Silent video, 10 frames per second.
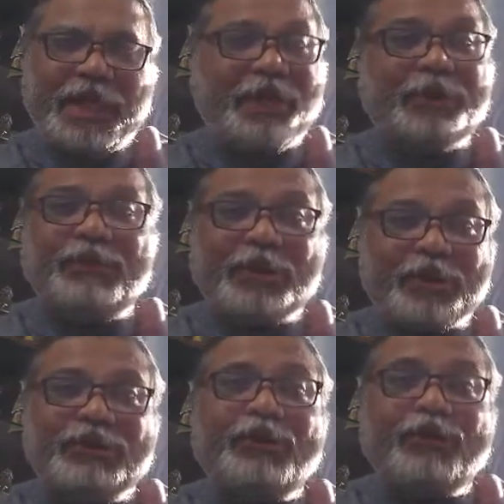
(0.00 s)
And you will
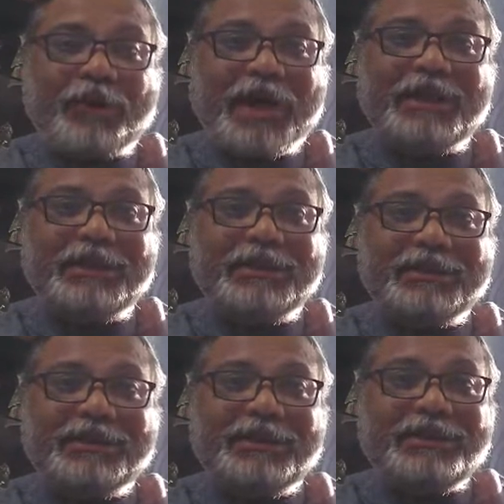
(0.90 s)
also find
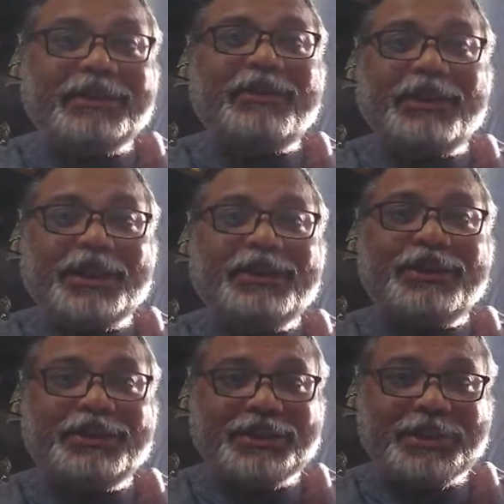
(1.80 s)
the
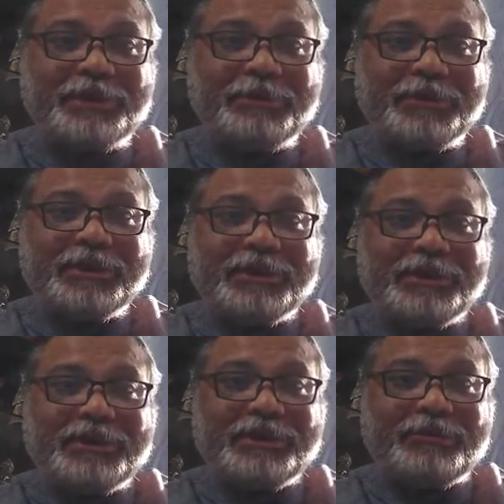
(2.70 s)
relationship
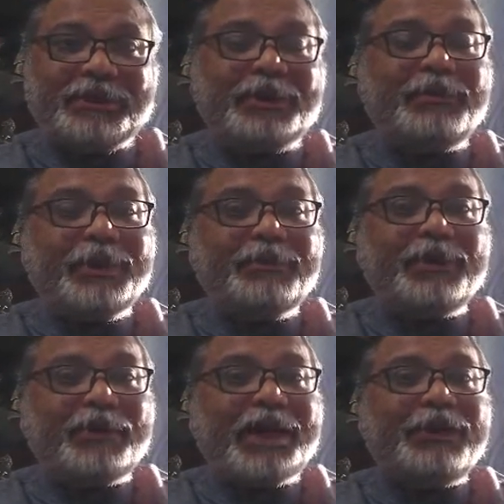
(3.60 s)
with the
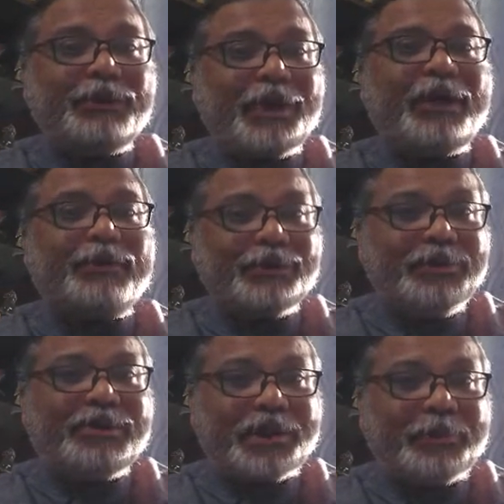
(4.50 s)
people where you have
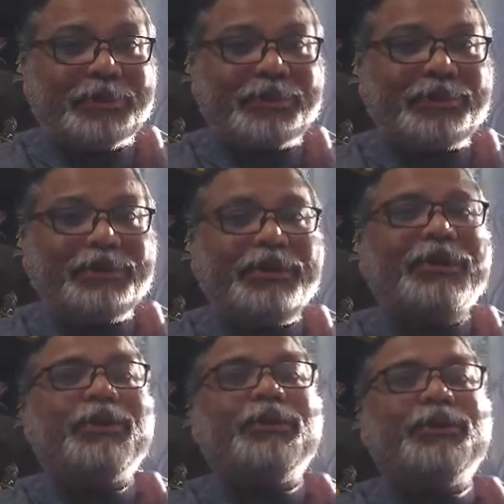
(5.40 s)
good rapport,
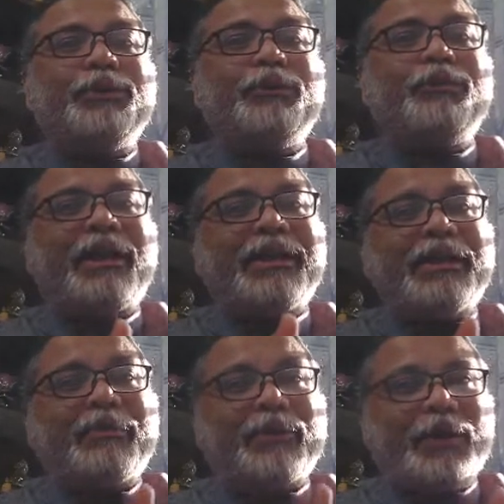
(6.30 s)
you
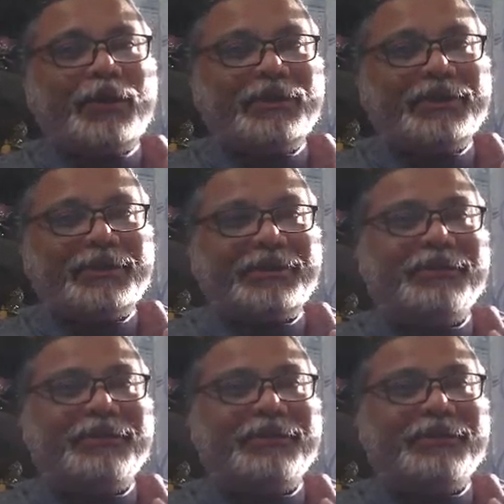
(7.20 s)
find them closer.